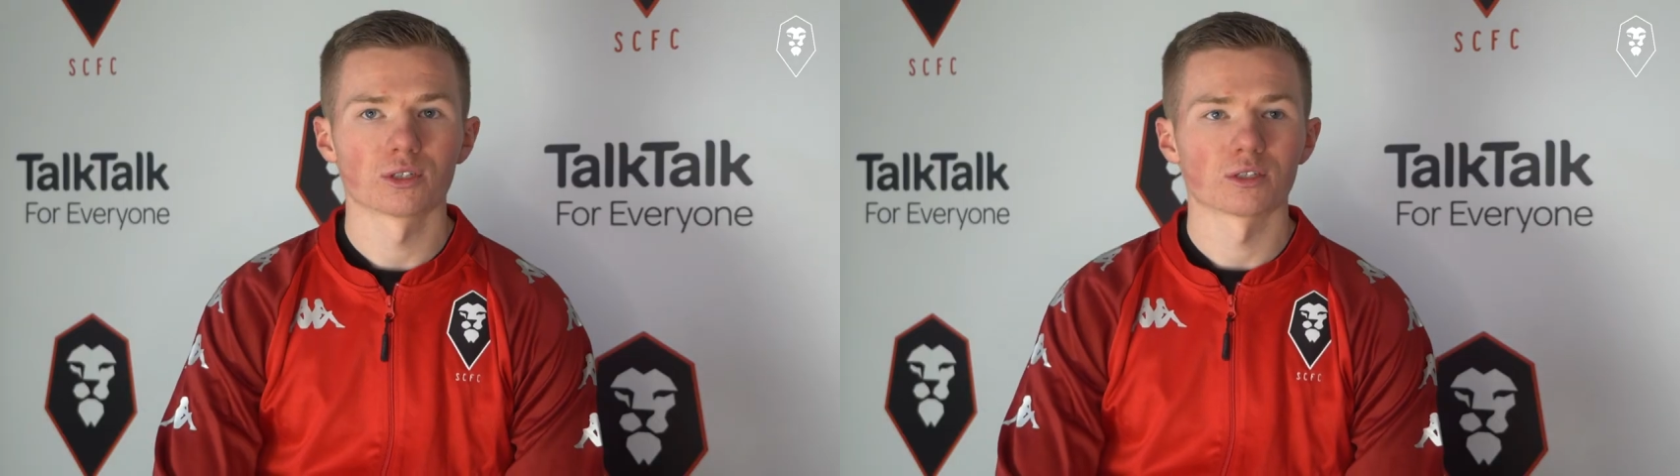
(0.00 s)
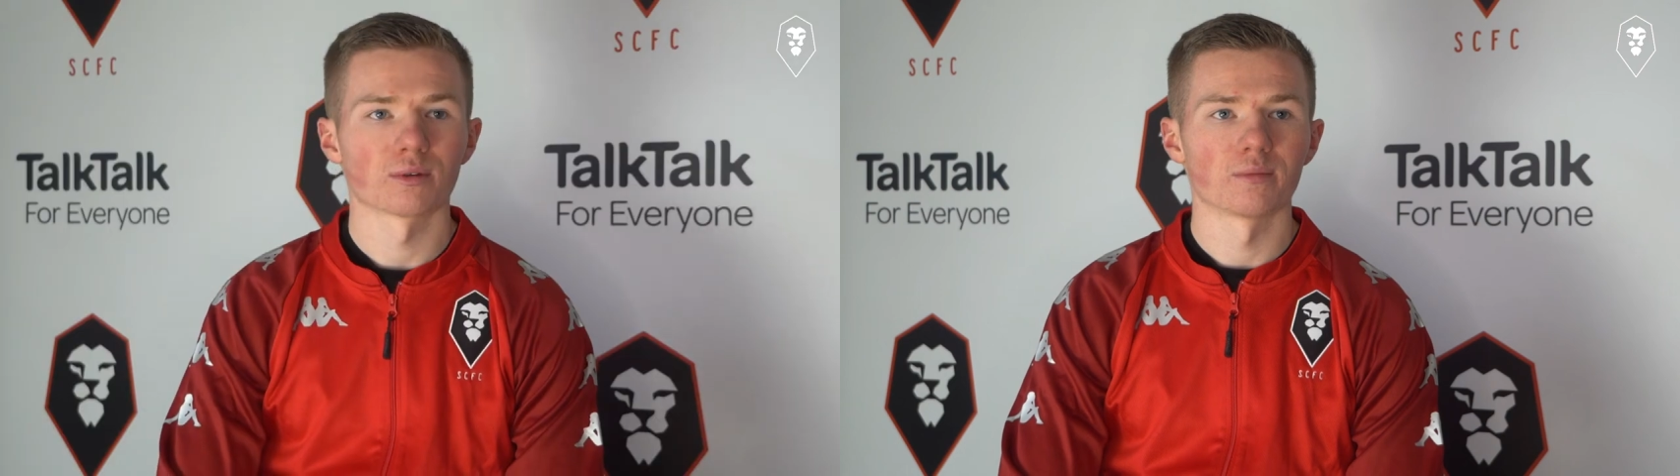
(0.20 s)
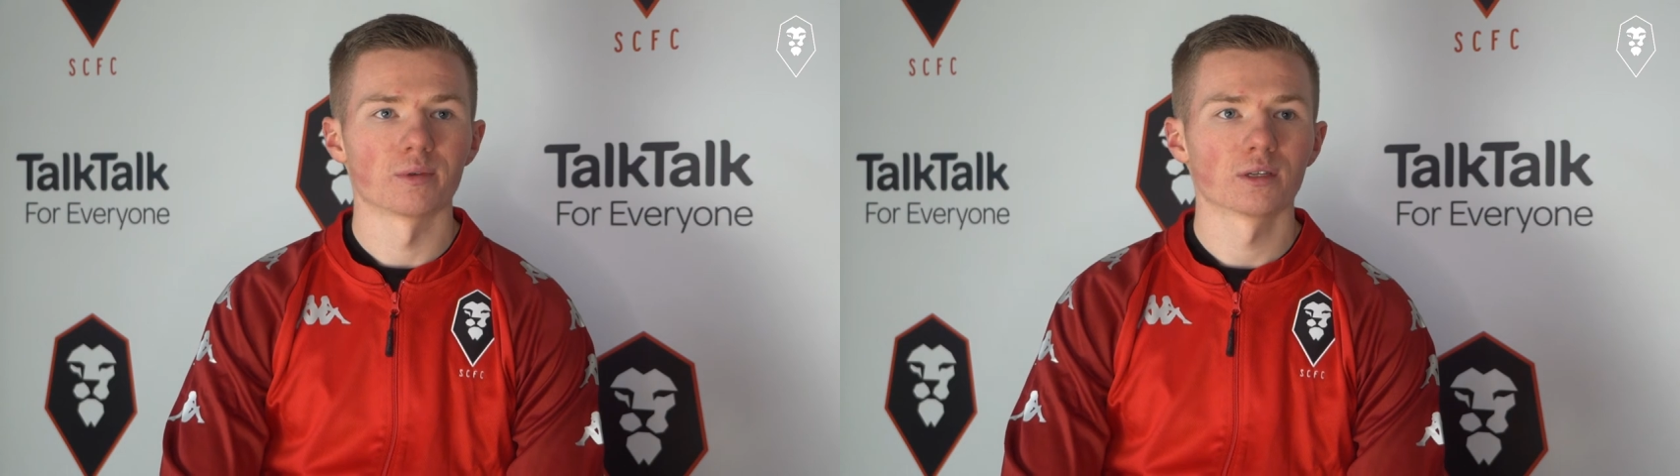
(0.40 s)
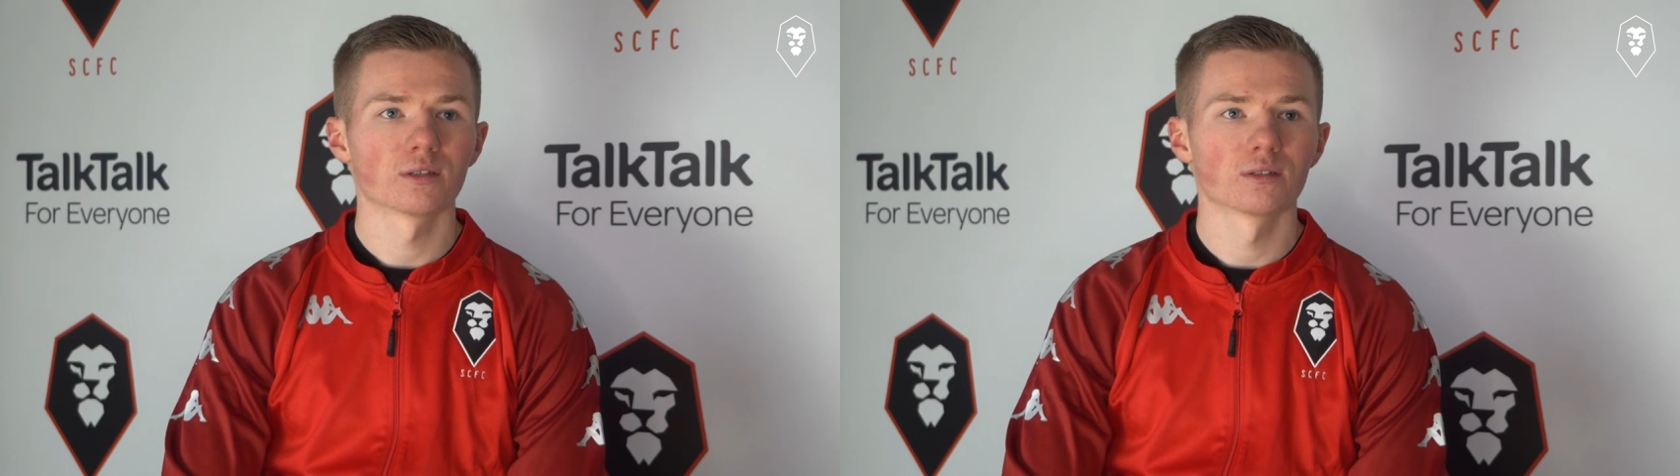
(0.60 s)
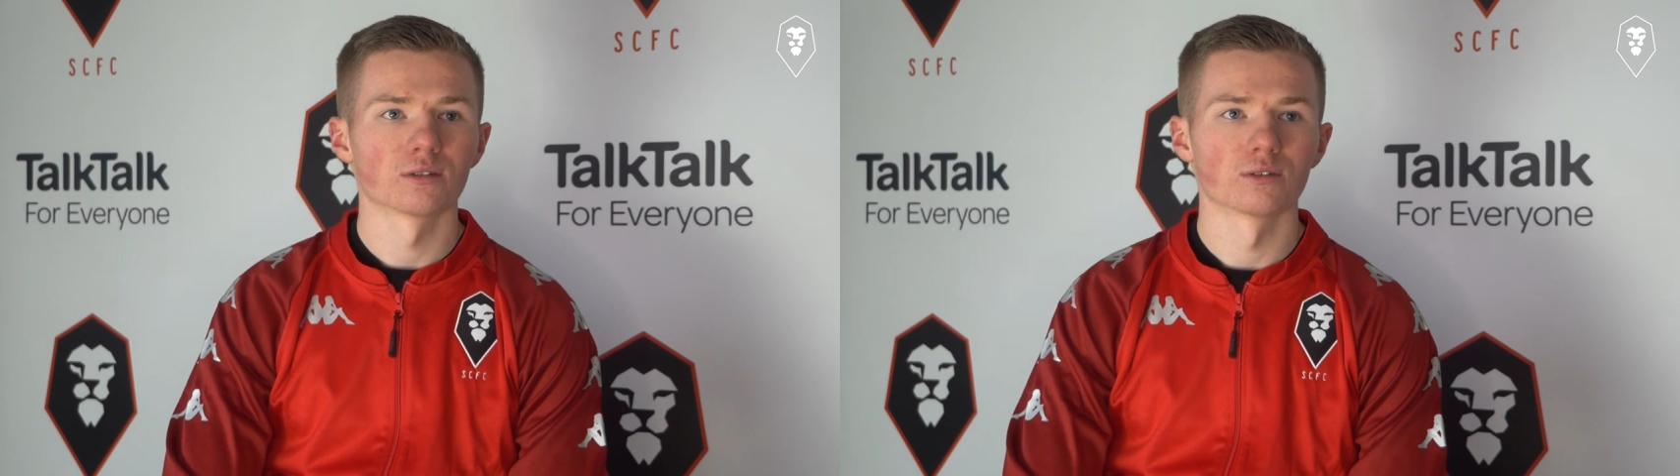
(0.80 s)
That's why I'm here.
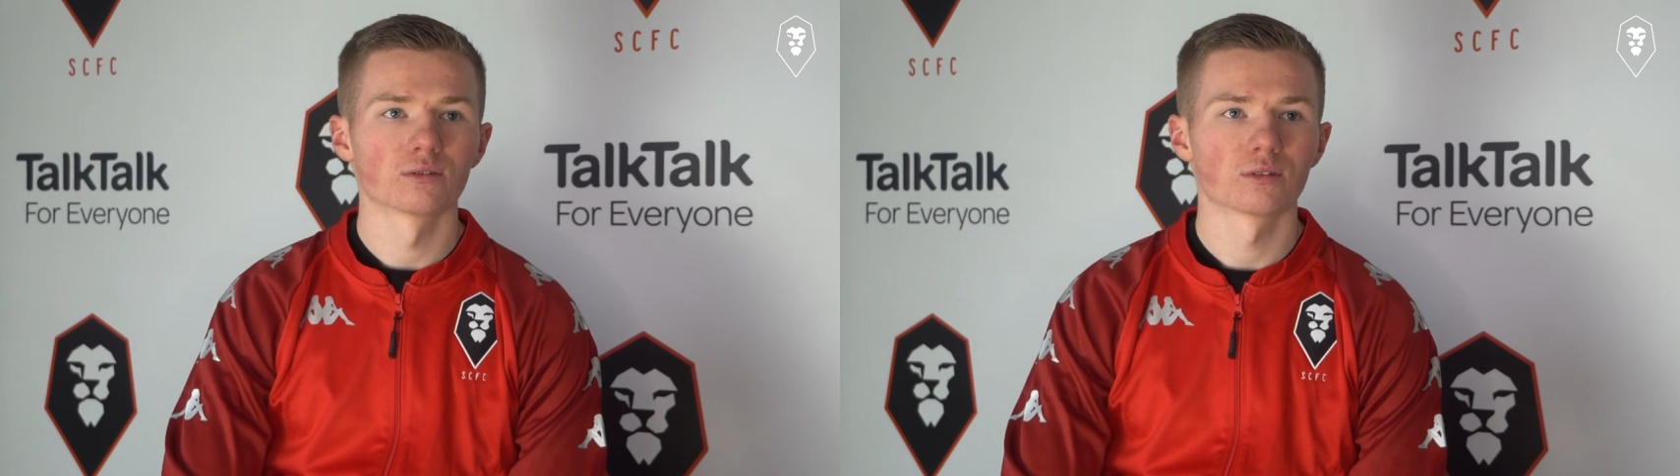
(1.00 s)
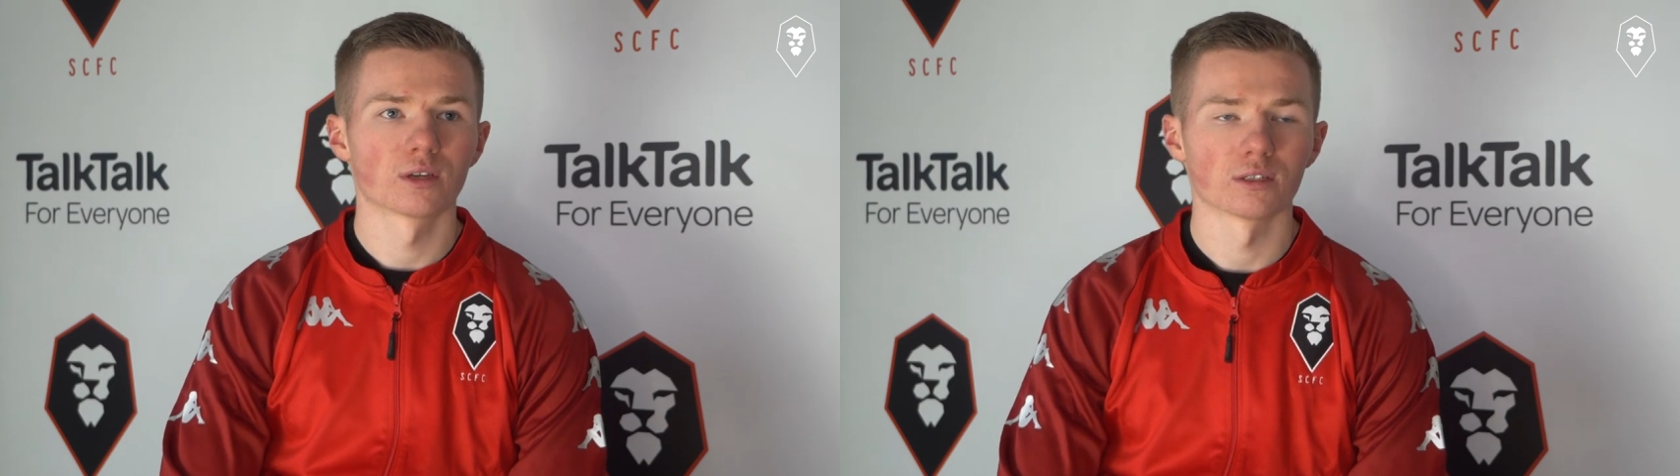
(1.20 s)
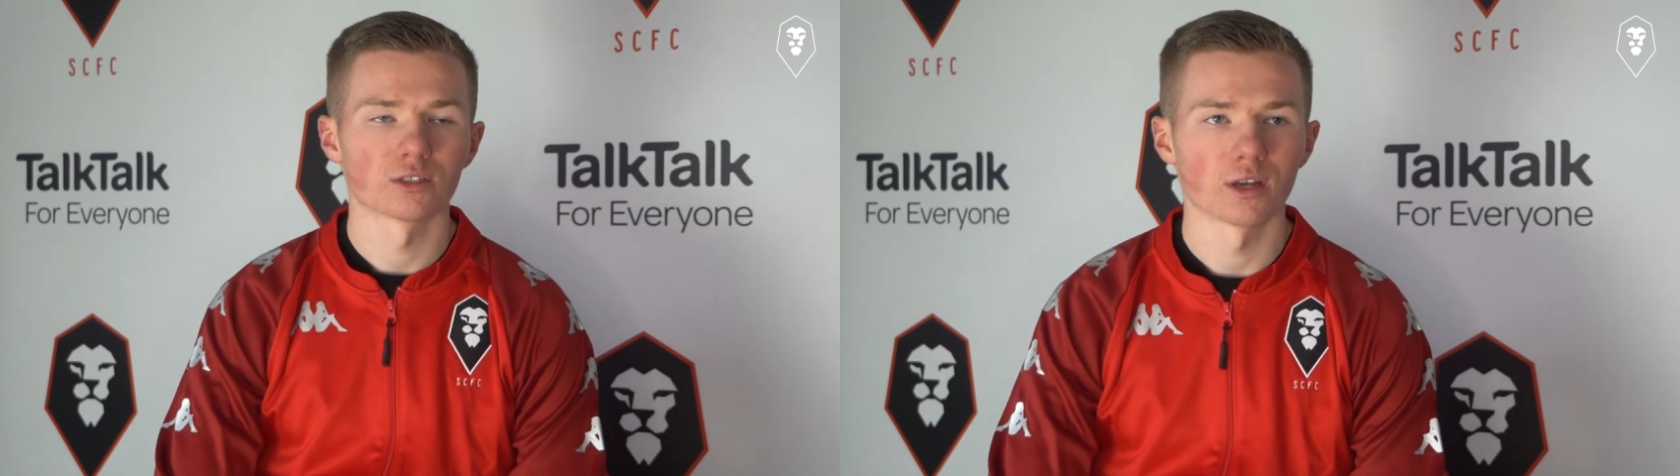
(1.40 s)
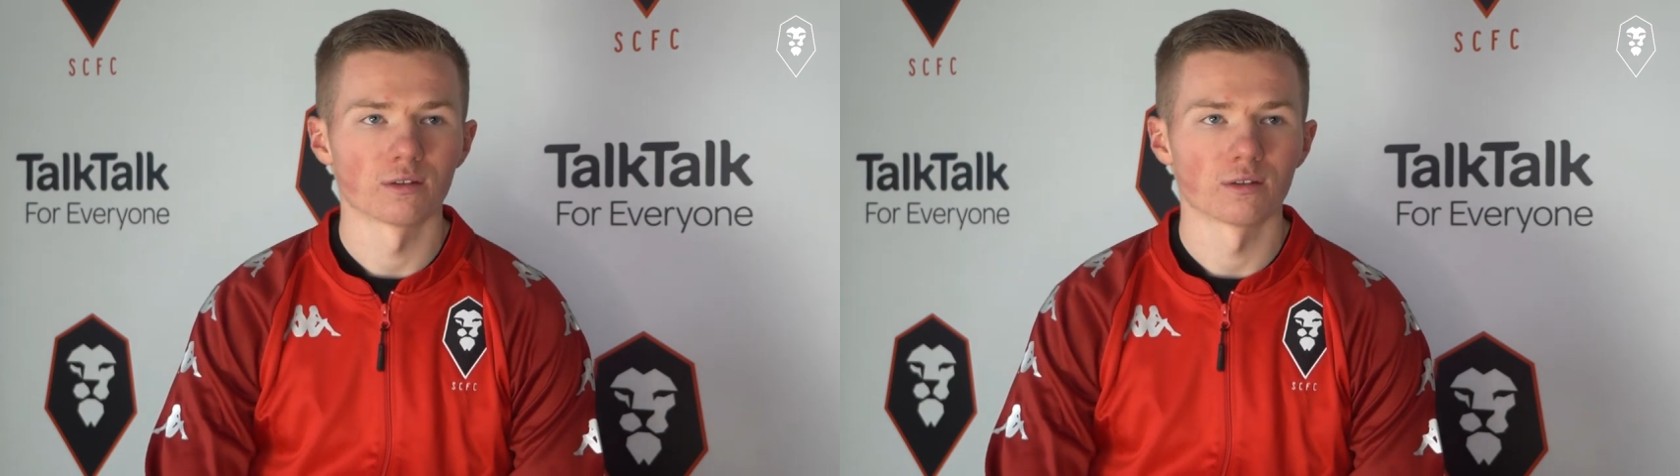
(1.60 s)
You know, get straight